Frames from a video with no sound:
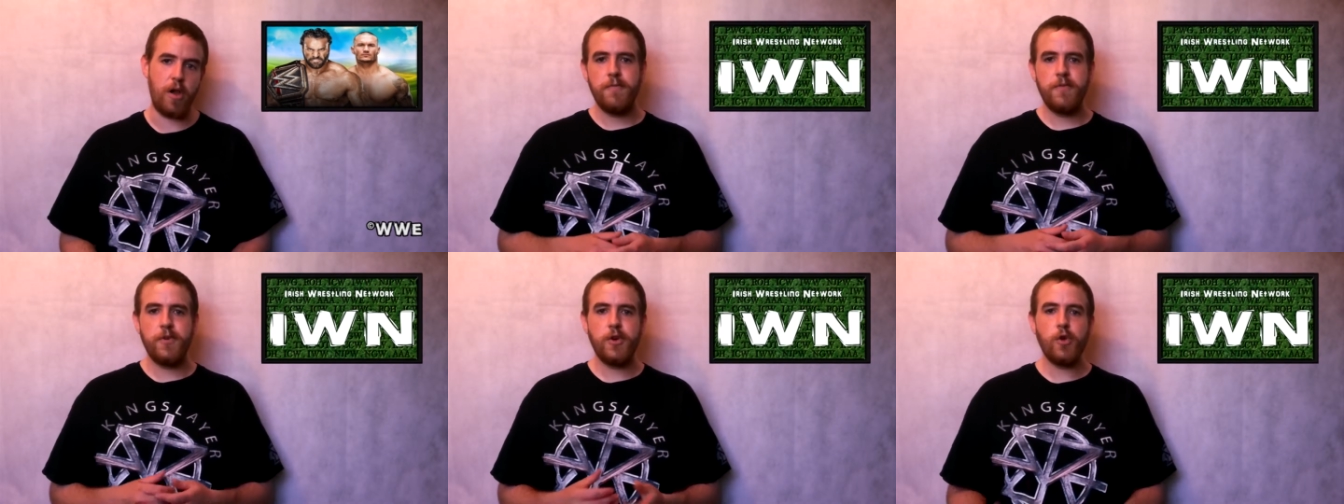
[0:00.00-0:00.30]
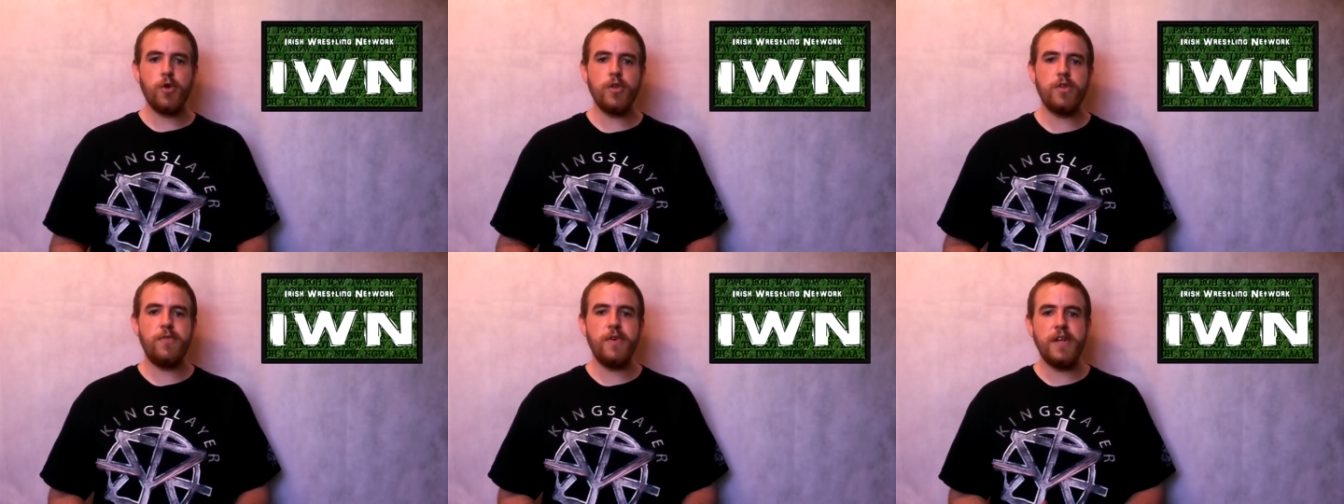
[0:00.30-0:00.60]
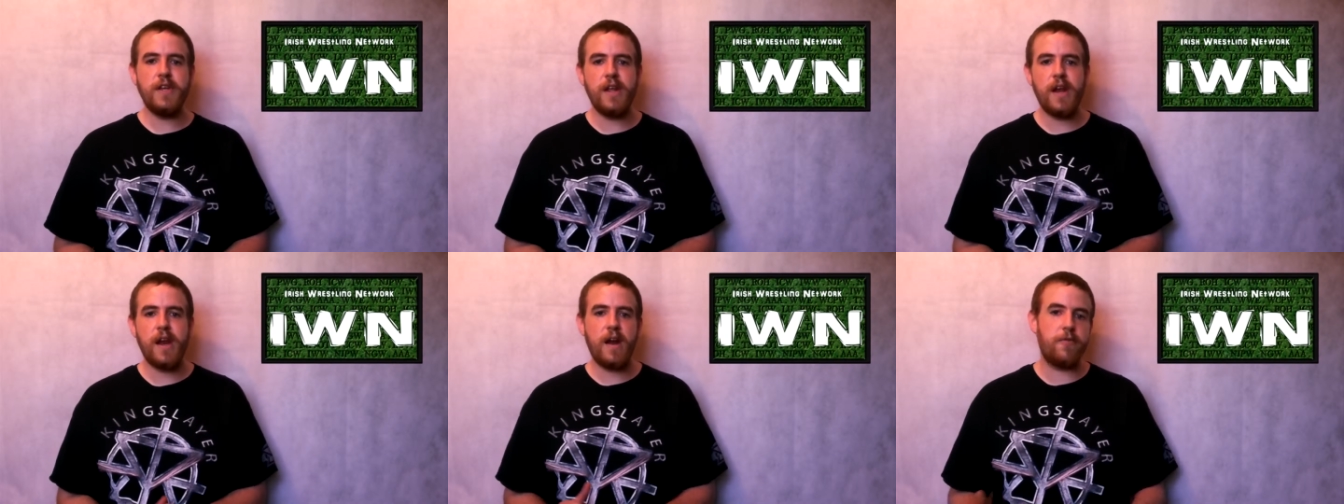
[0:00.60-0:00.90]
For those of you
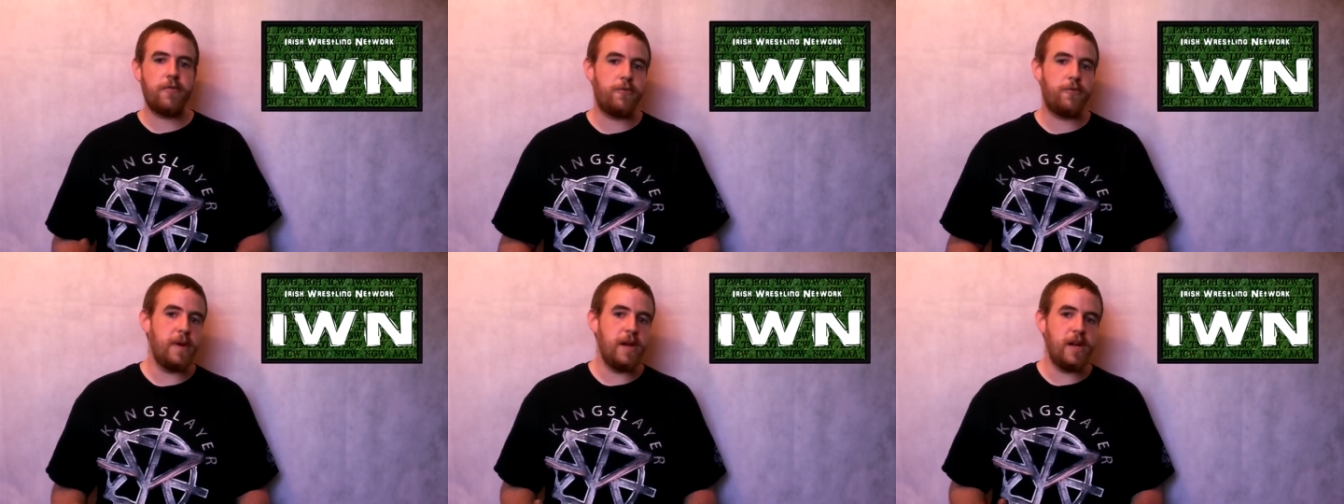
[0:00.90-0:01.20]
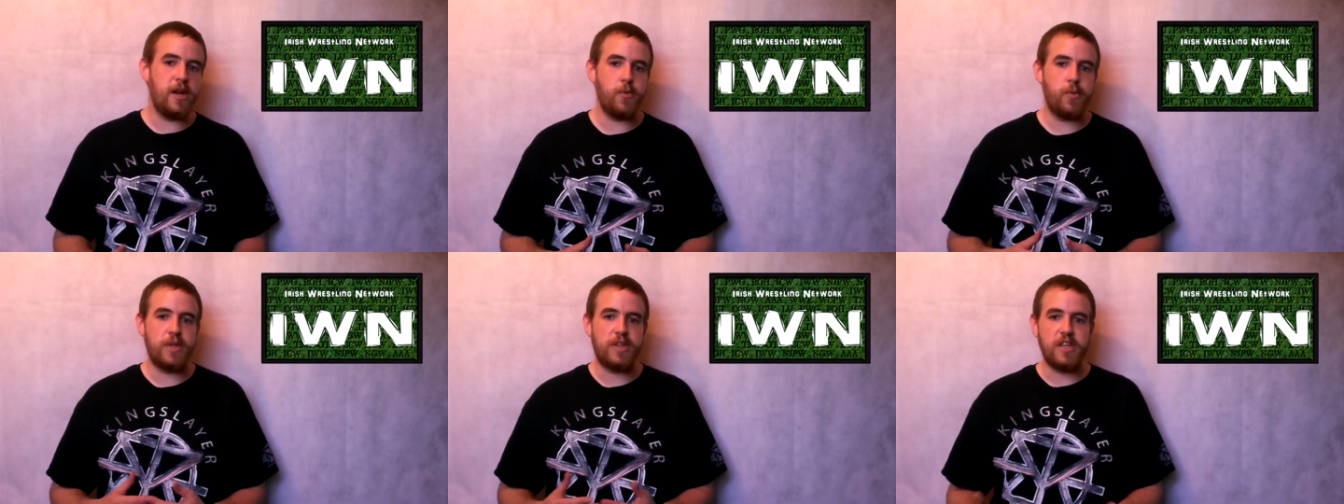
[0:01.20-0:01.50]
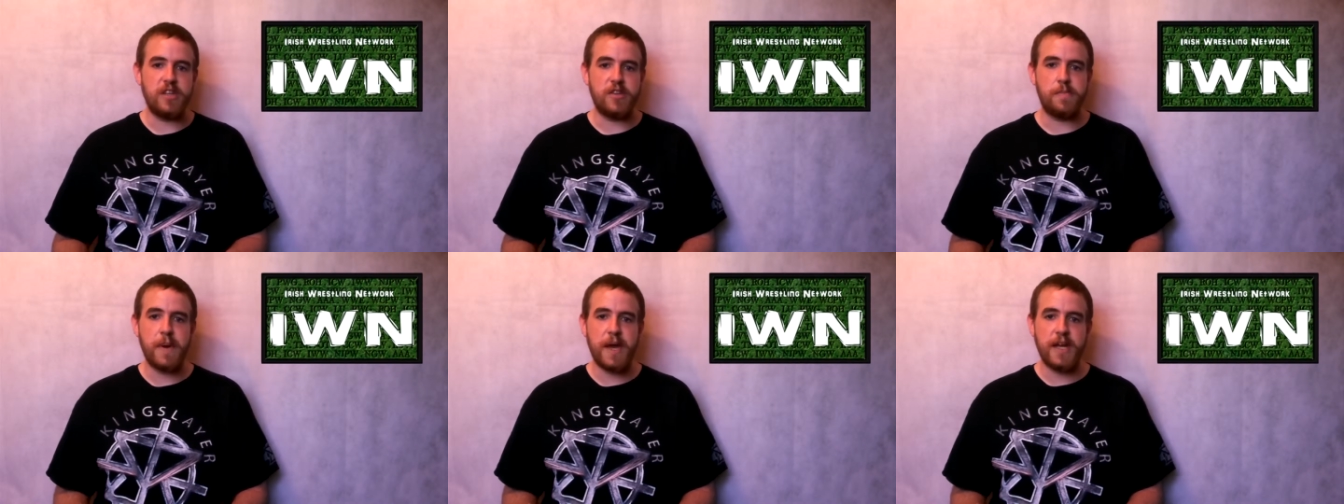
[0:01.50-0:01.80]
that aren't familiar with
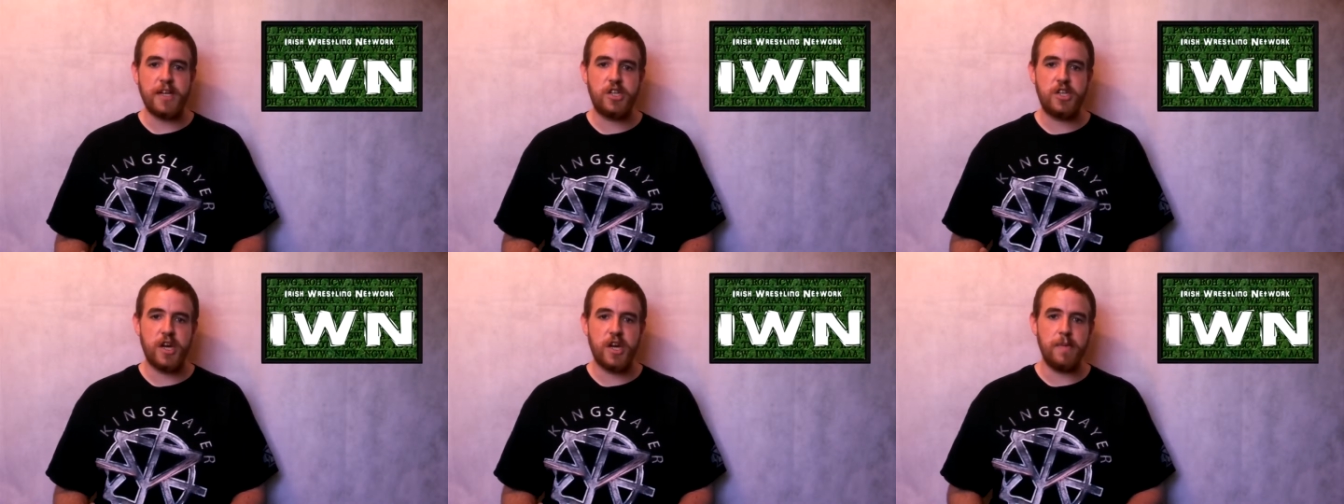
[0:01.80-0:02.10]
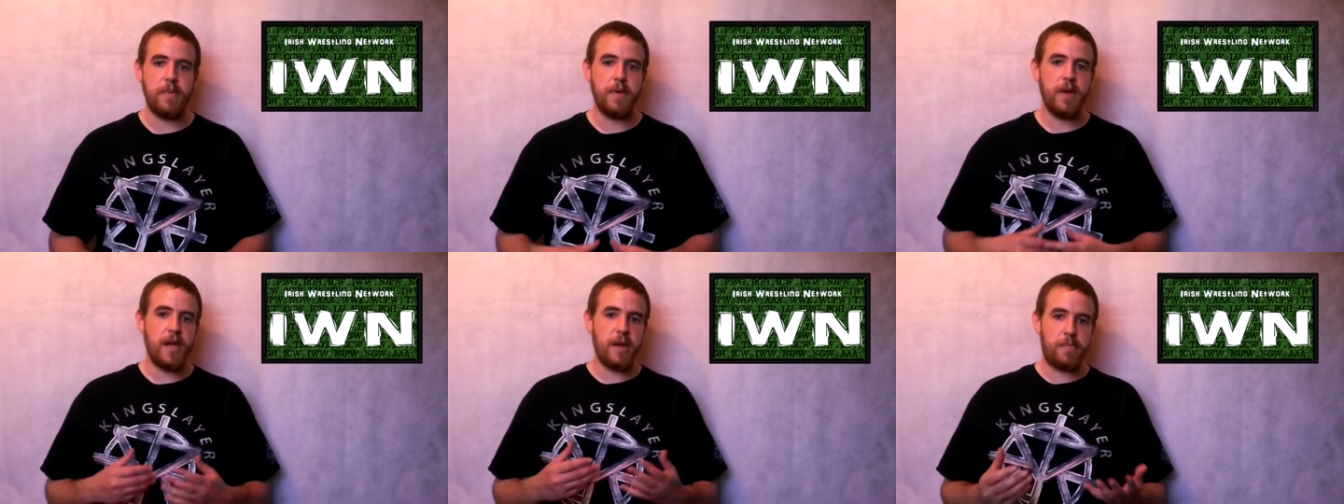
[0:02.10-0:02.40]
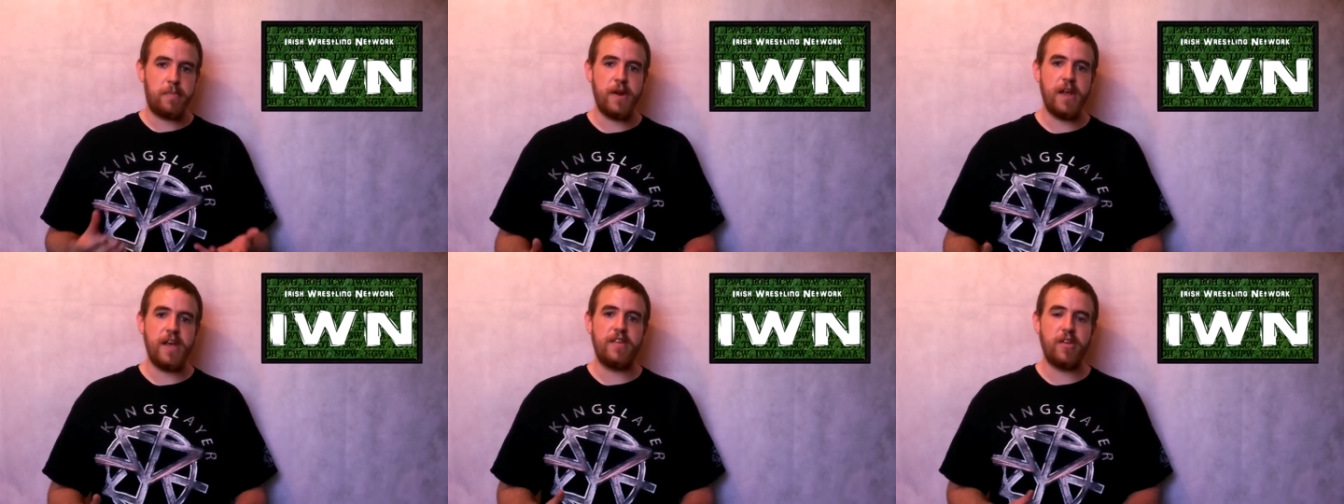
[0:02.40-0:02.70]
this match type, it
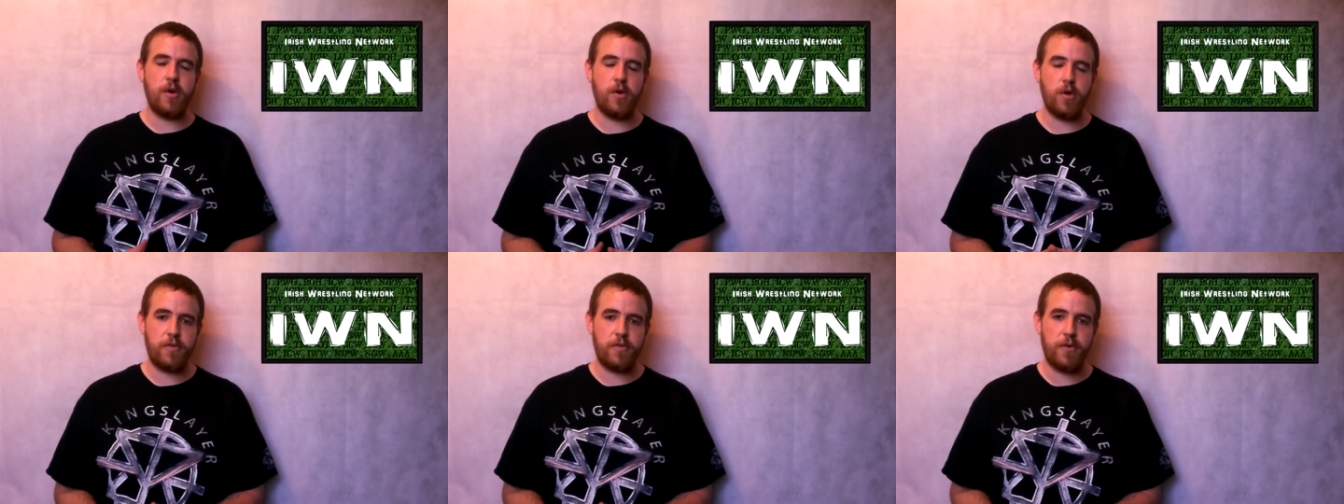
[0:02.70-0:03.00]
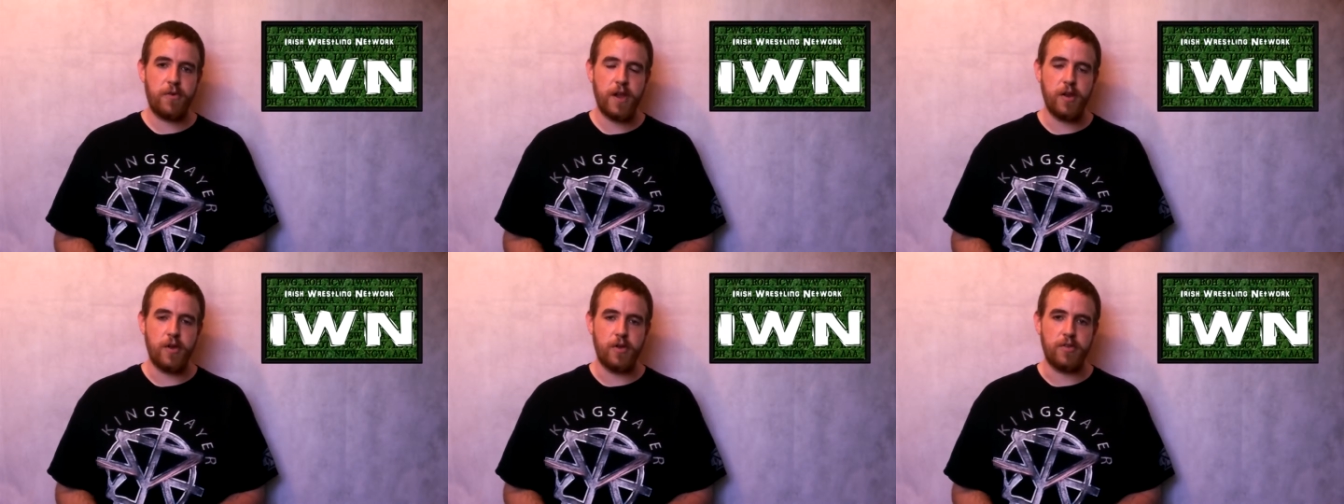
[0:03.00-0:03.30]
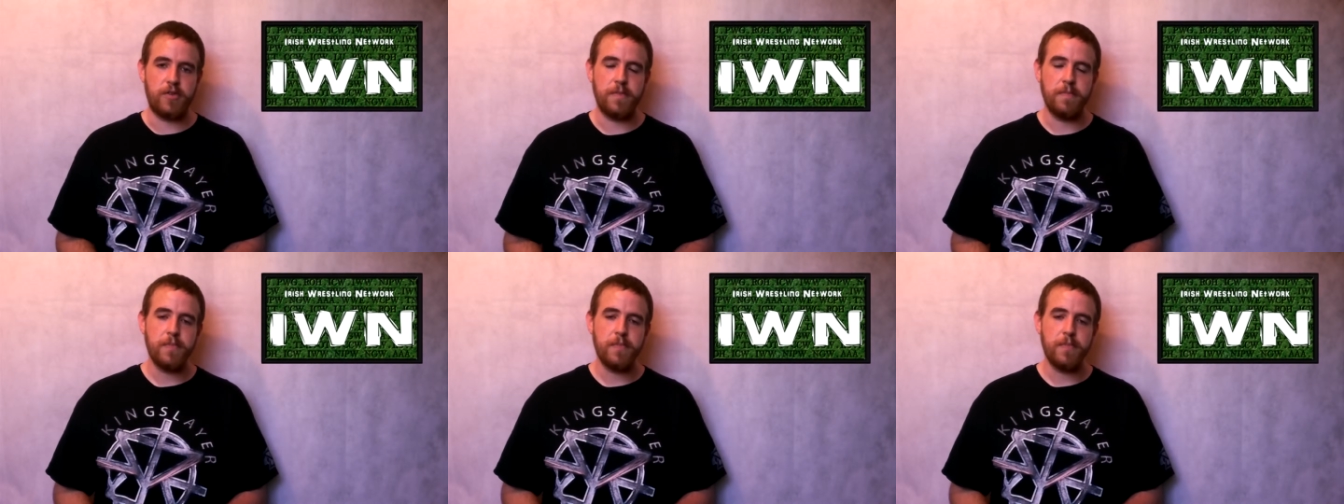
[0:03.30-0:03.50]
plays out as follows.